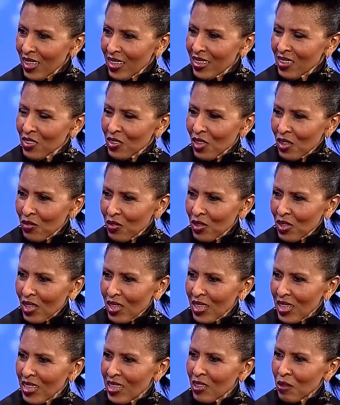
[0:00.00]
I discovered
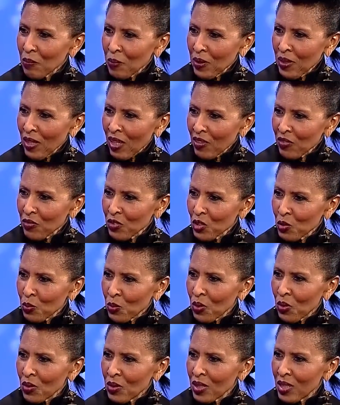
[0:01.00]
that Edith Piaf was
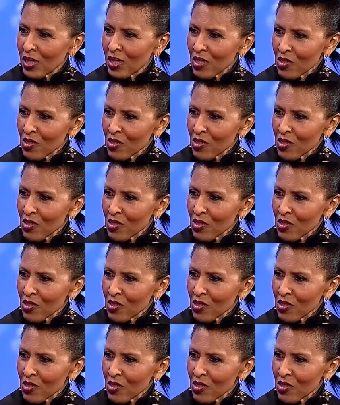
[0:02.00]
born in